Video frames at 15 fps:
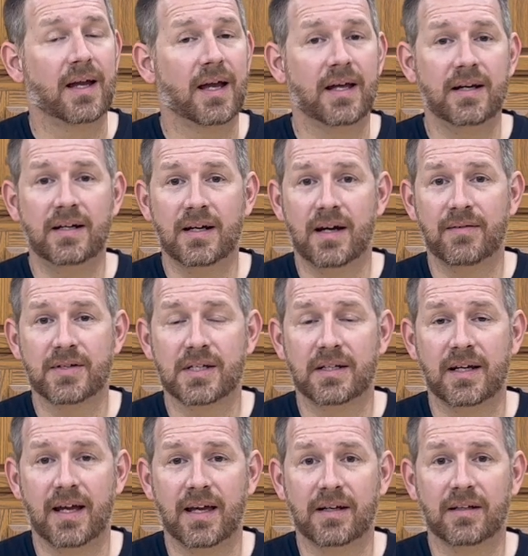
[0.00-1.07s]
Any novice can
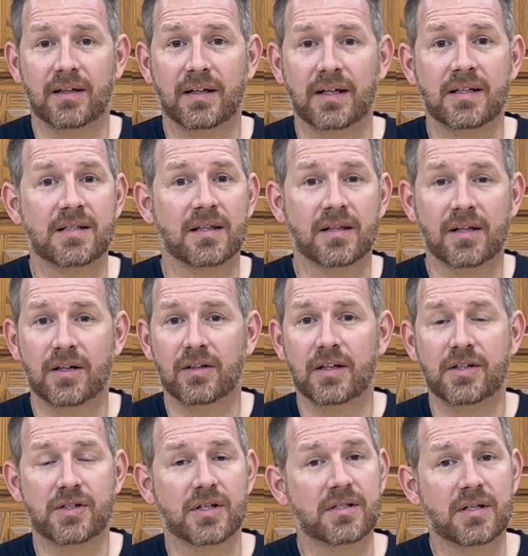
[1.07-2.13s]
handle it, it's
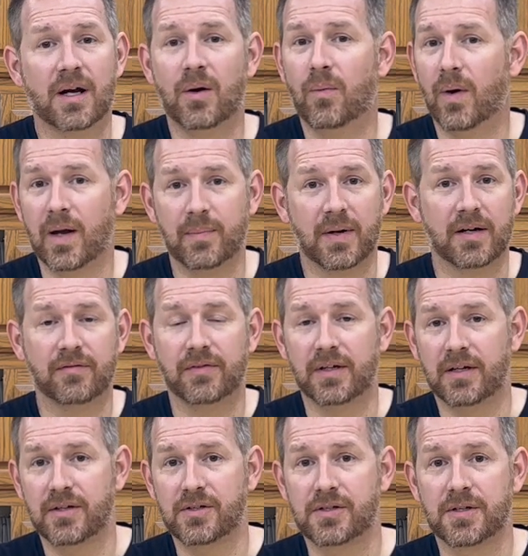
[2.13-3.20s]
literally just a wipe-on
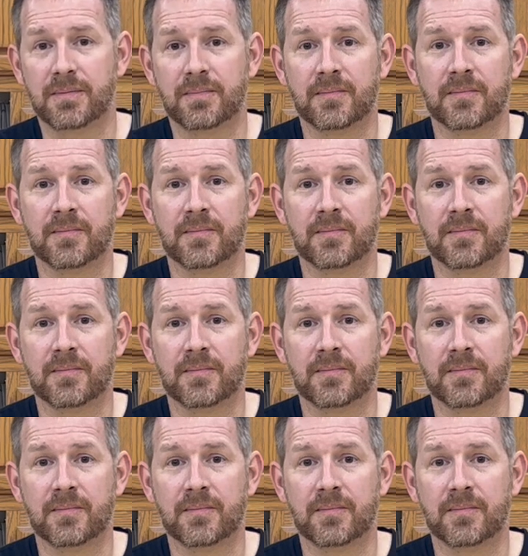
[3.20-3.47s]
finish.